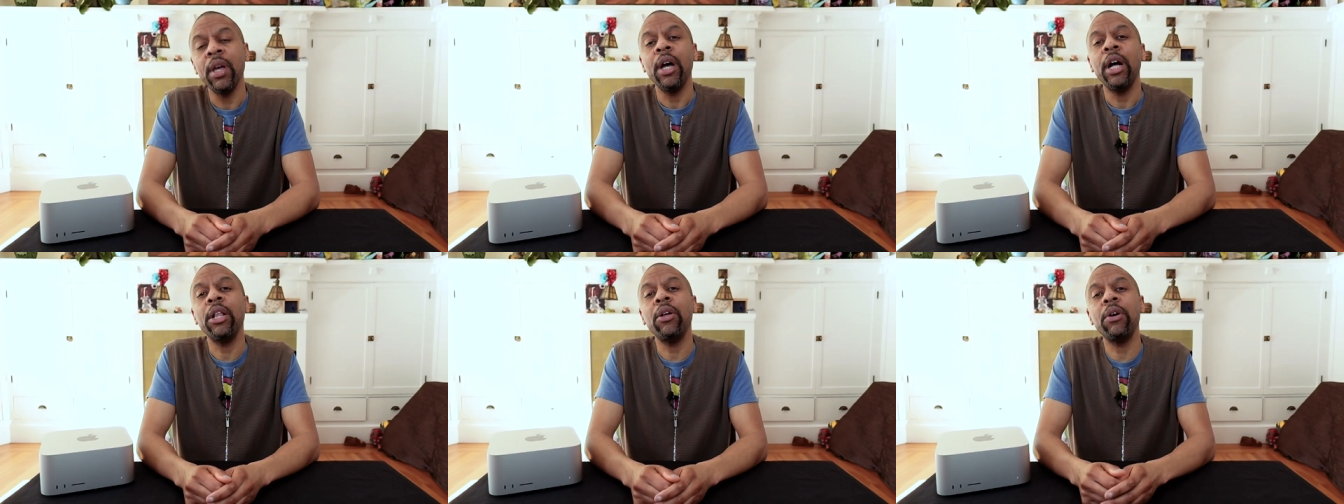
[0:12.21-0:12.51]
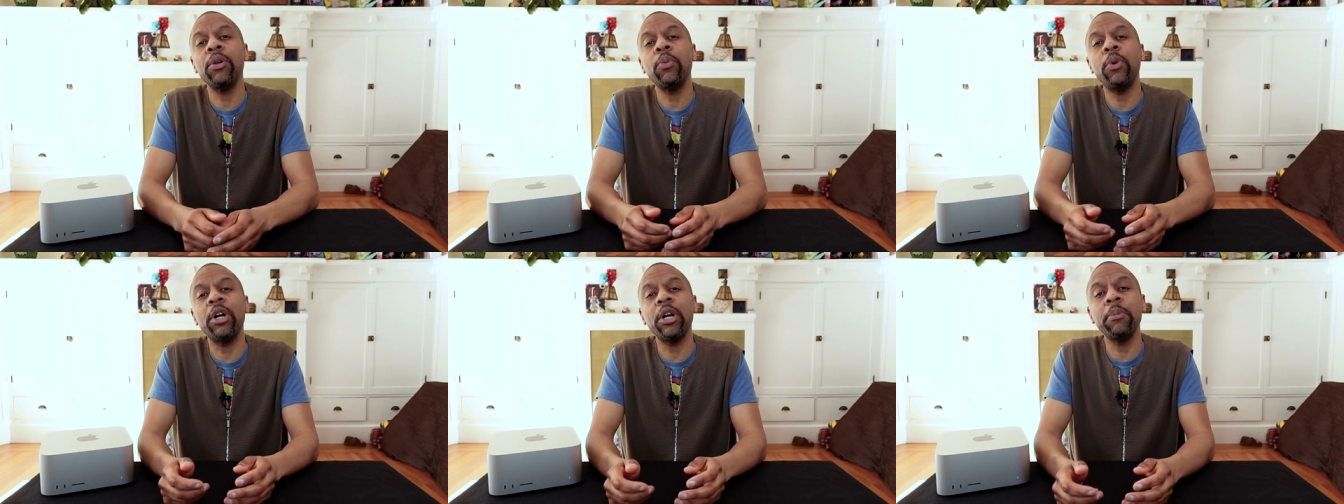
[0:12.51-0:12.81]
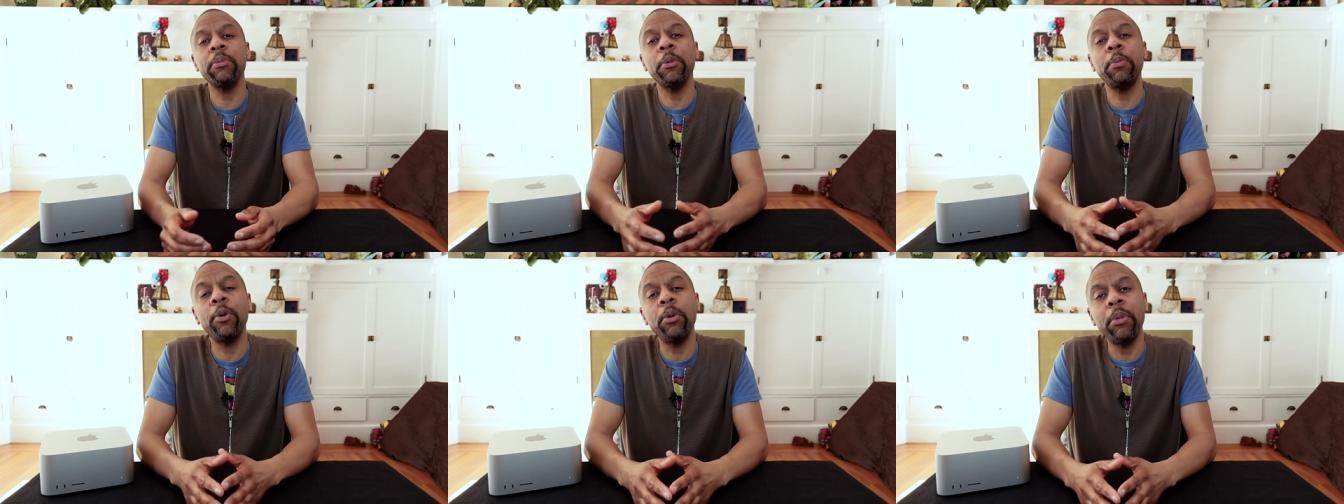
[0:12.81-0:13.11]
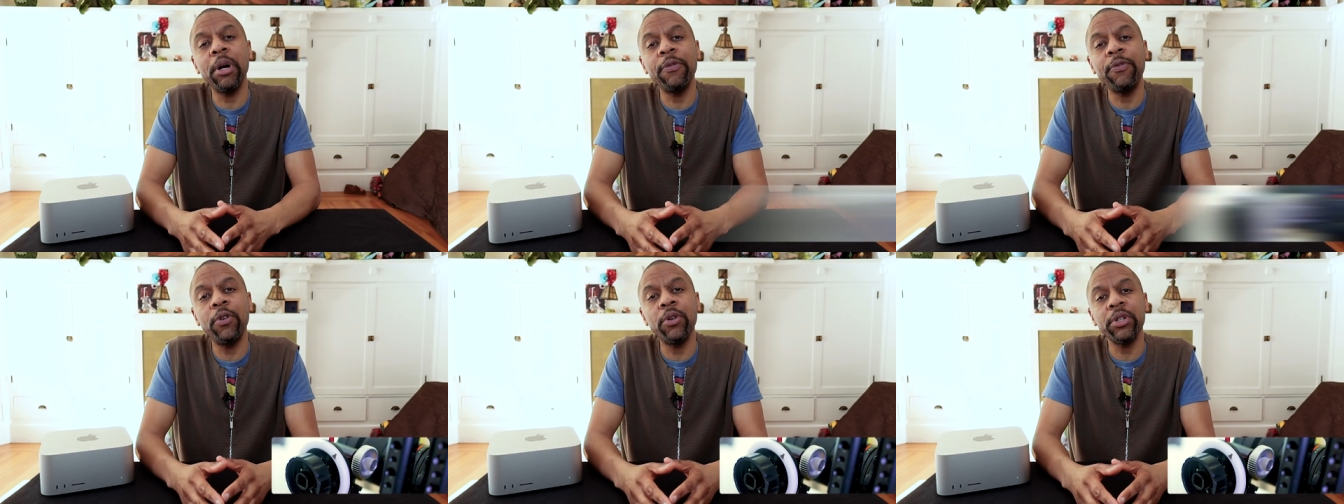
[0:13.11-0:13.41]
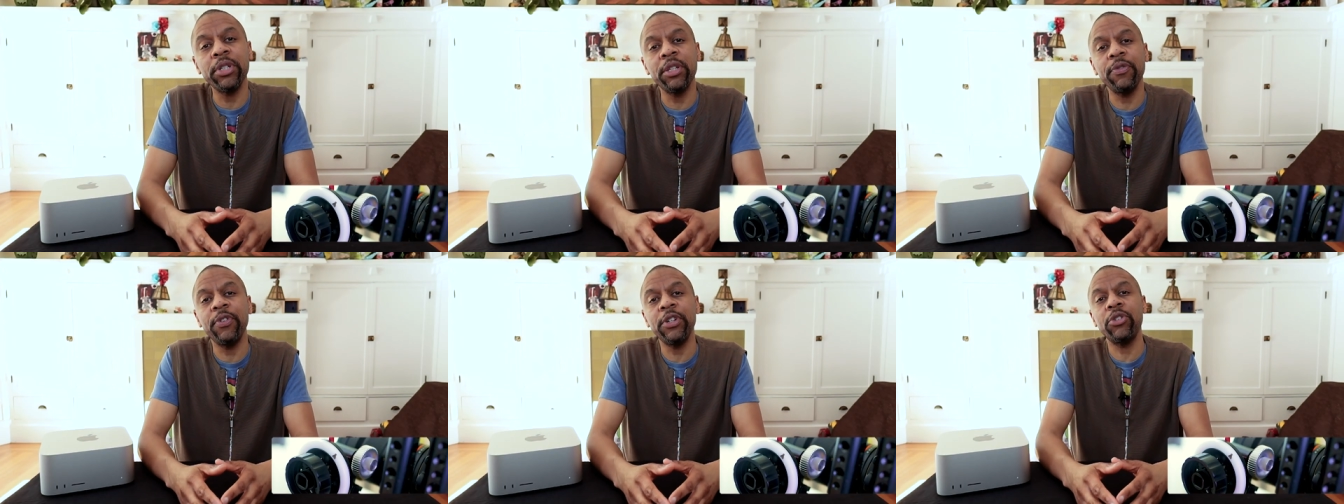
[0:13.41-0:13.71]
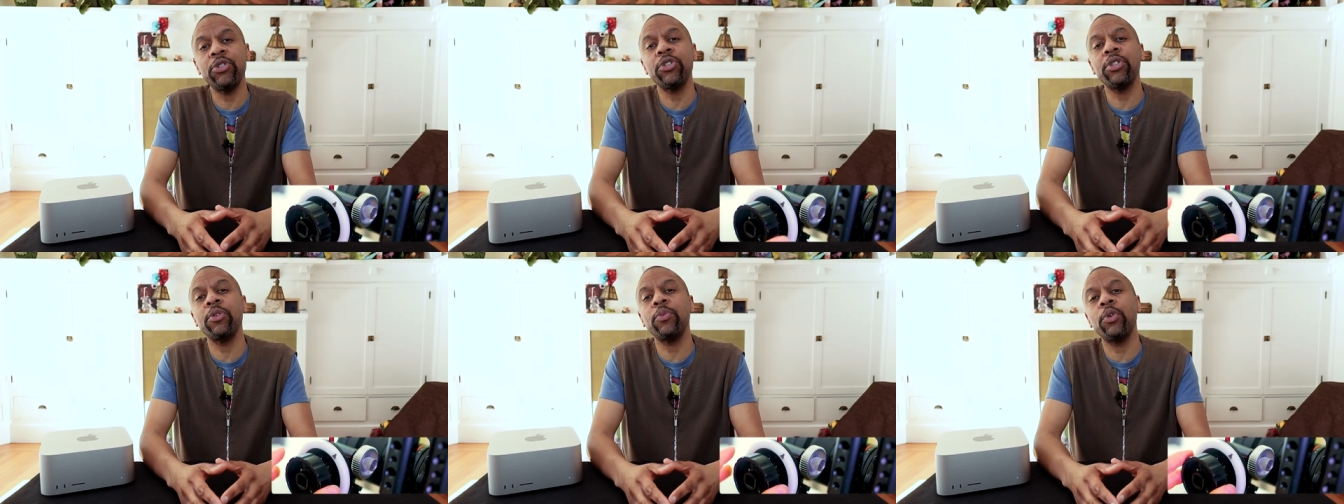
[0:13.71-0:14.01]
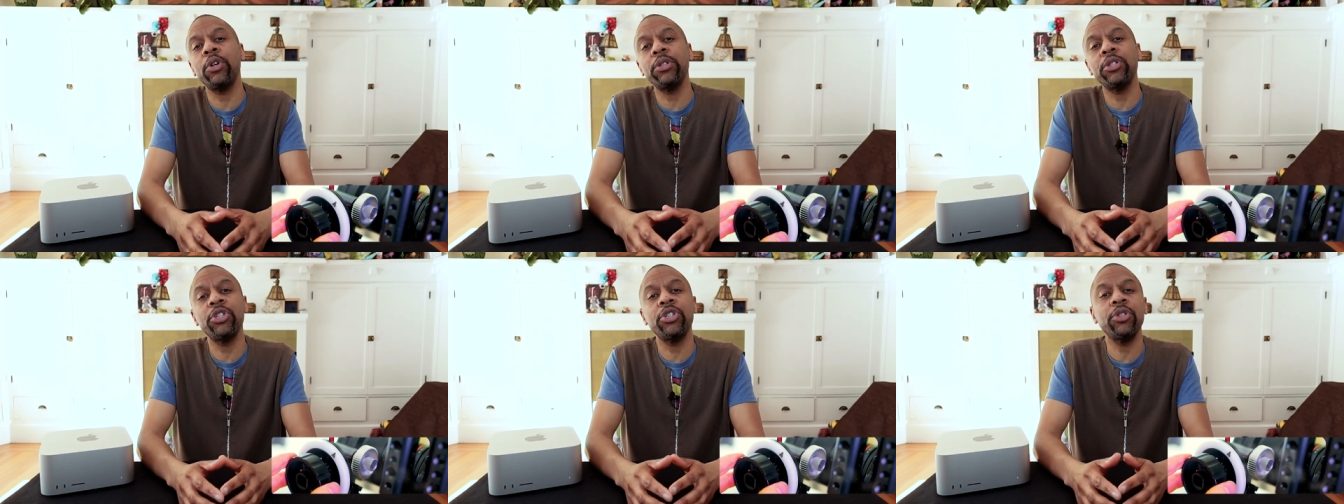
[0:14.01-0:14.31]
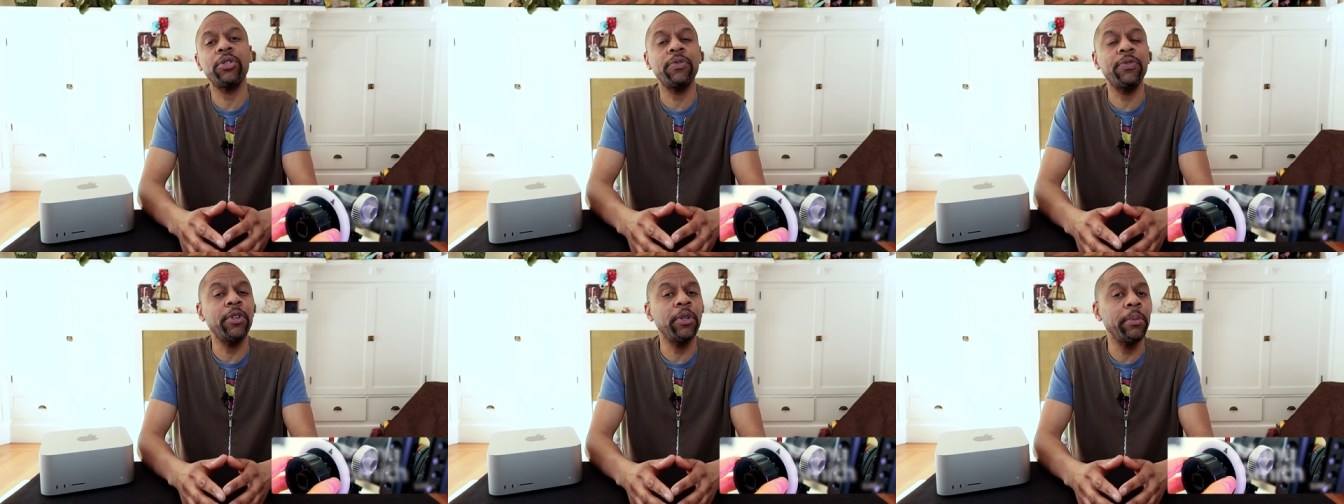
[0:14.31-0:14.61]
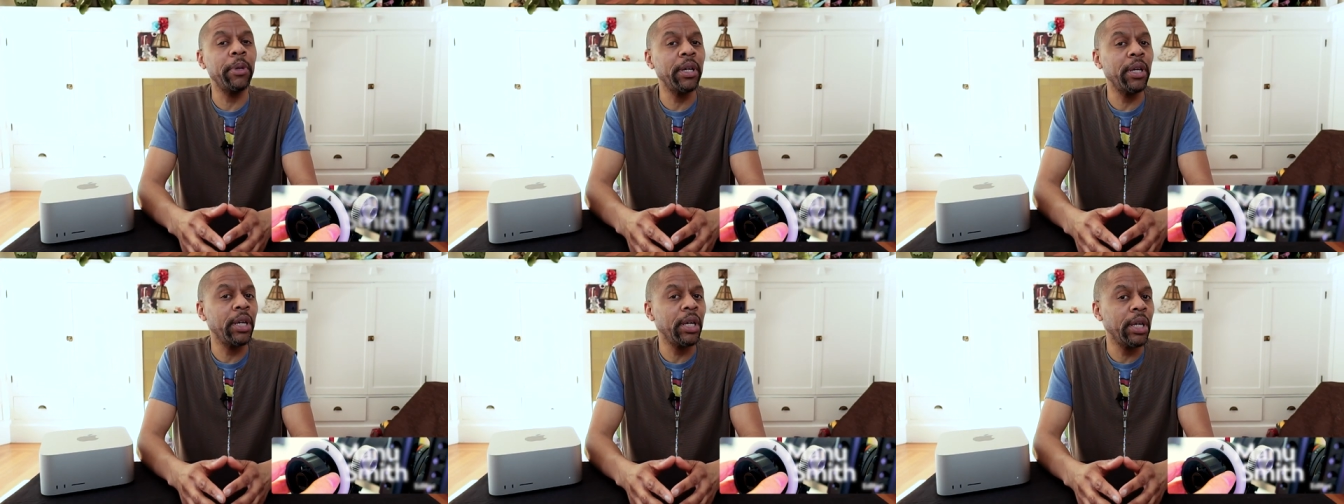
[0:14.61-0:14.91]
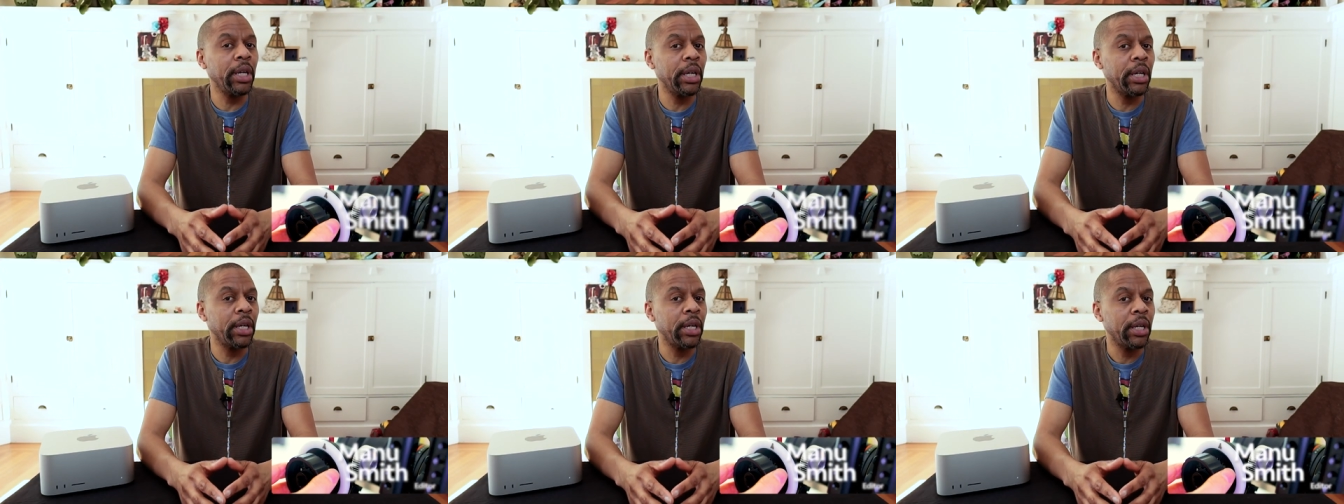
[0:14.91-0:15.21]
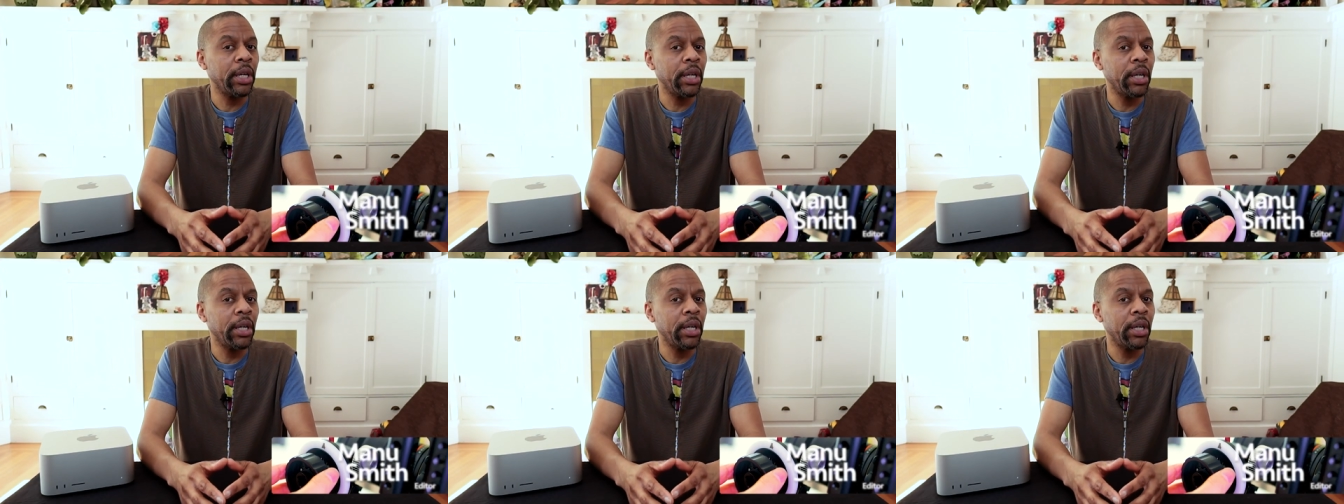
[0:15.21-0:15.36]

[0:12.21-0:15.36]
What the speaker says: Hello and welcome to Pull My Focus Adventures in the World of Digital Filmmaking.